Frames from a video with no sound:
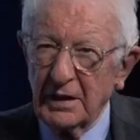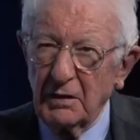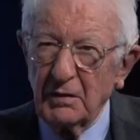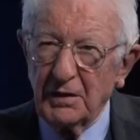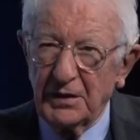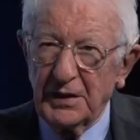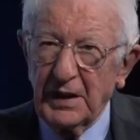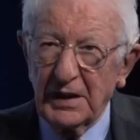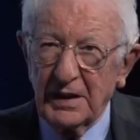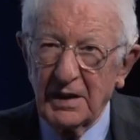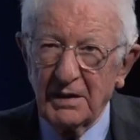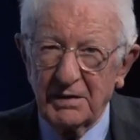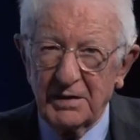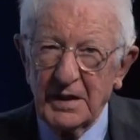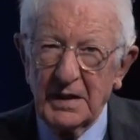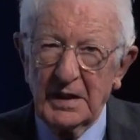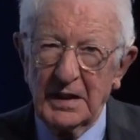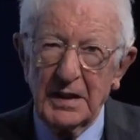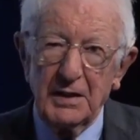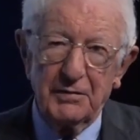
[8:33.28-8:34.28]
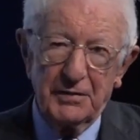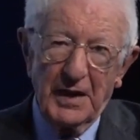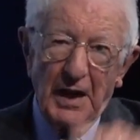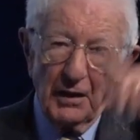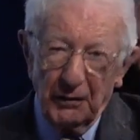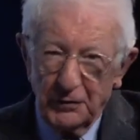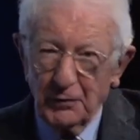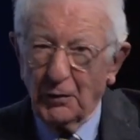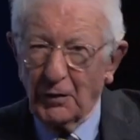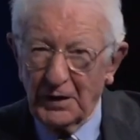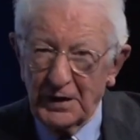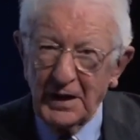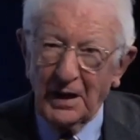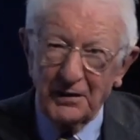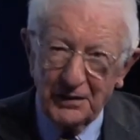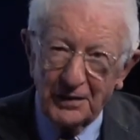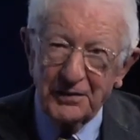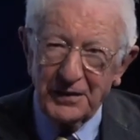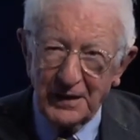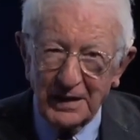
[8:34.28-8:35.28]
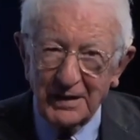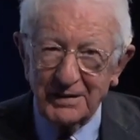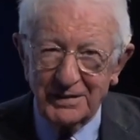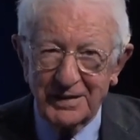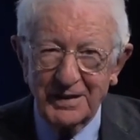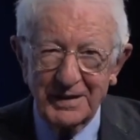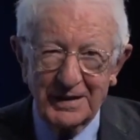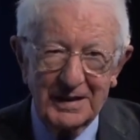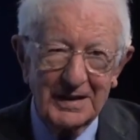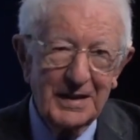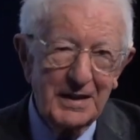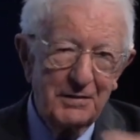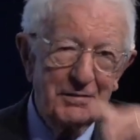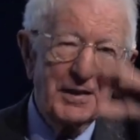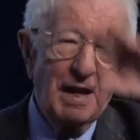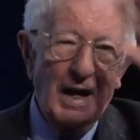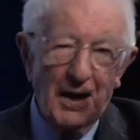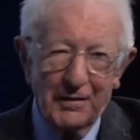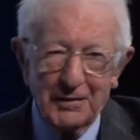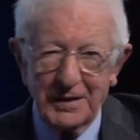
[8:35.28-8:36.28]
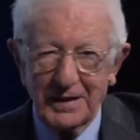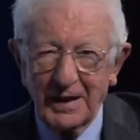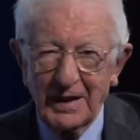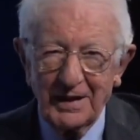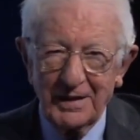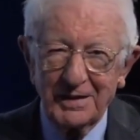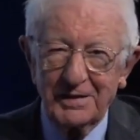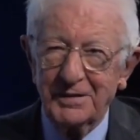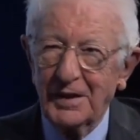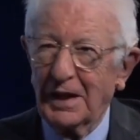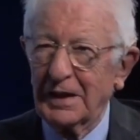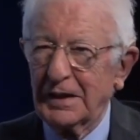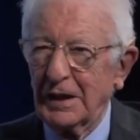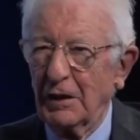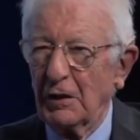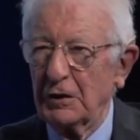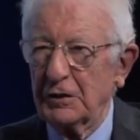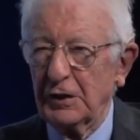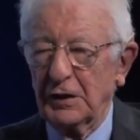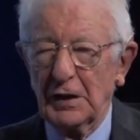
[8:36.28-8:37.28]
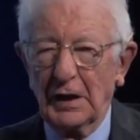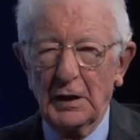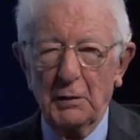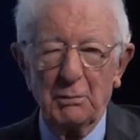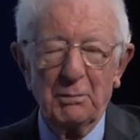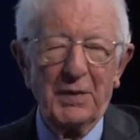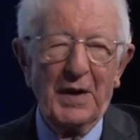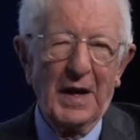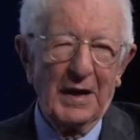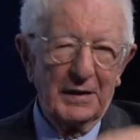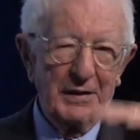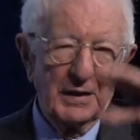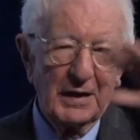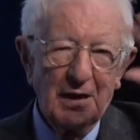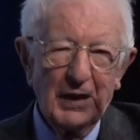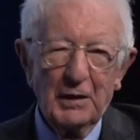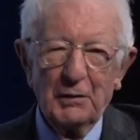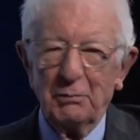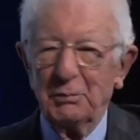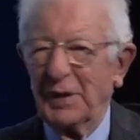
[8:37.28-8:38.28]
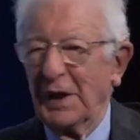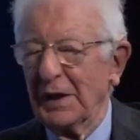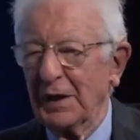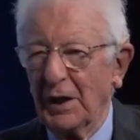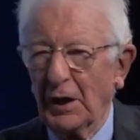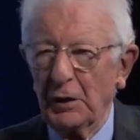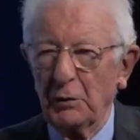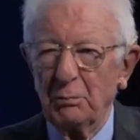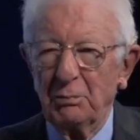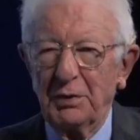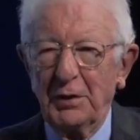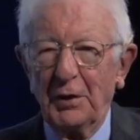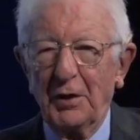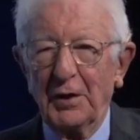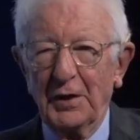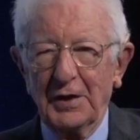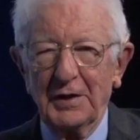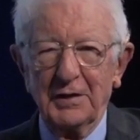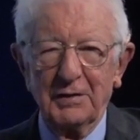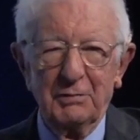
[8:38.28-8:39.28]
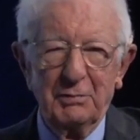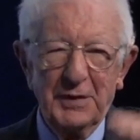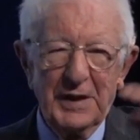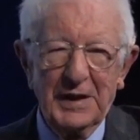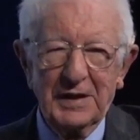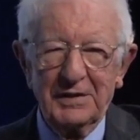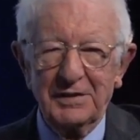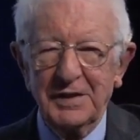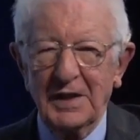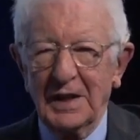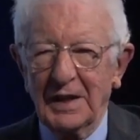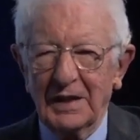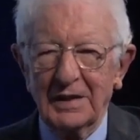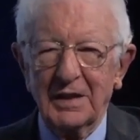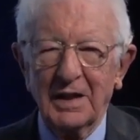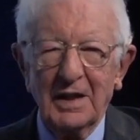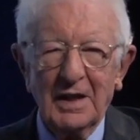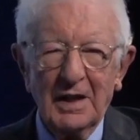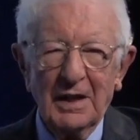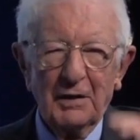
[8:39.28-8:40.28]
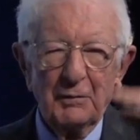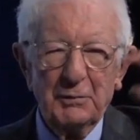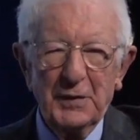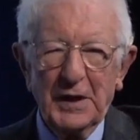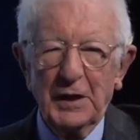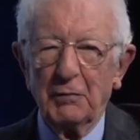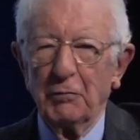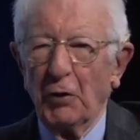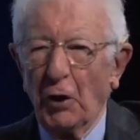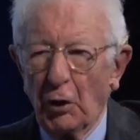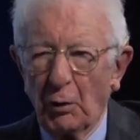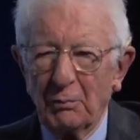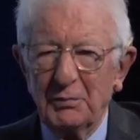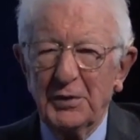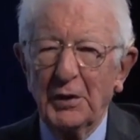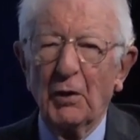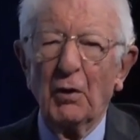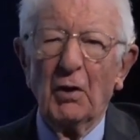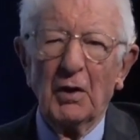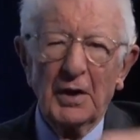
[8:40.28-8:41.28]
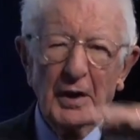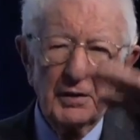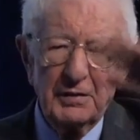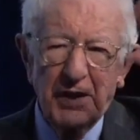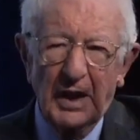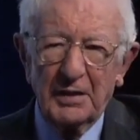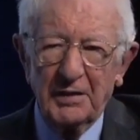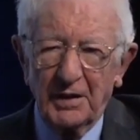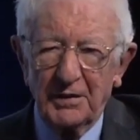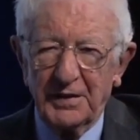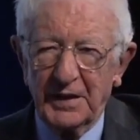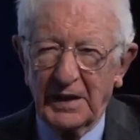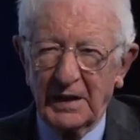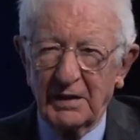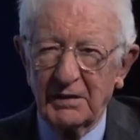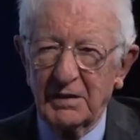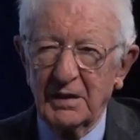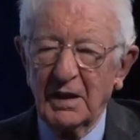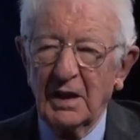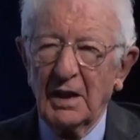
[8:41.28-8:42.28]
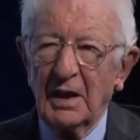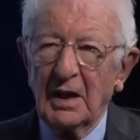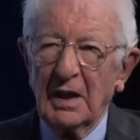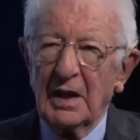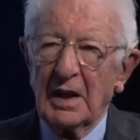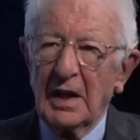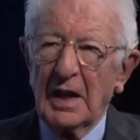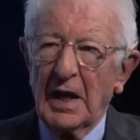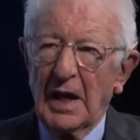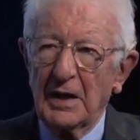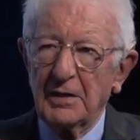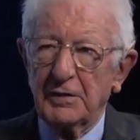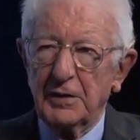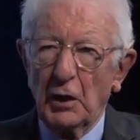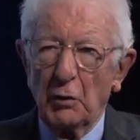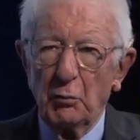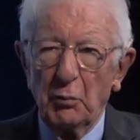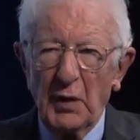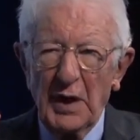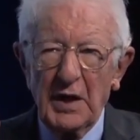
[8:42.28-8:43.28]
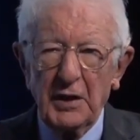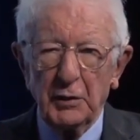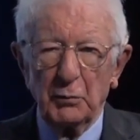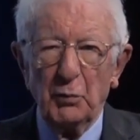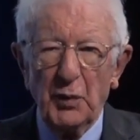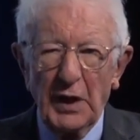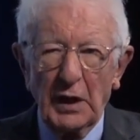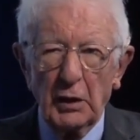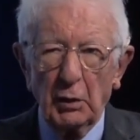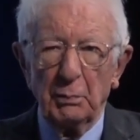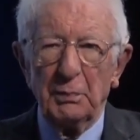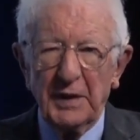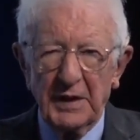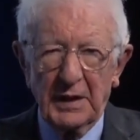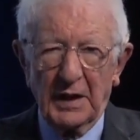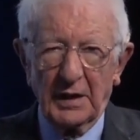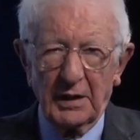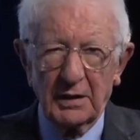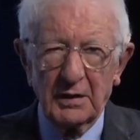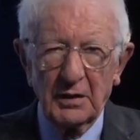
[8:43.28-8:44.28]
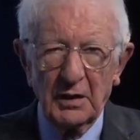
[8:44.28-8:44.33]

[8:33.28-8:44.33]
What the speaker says: only thing is it leaves out all the other things. It leaves out the psychological impact of being unemployed, of being sick, being robbed, all those other things. And so where the well-being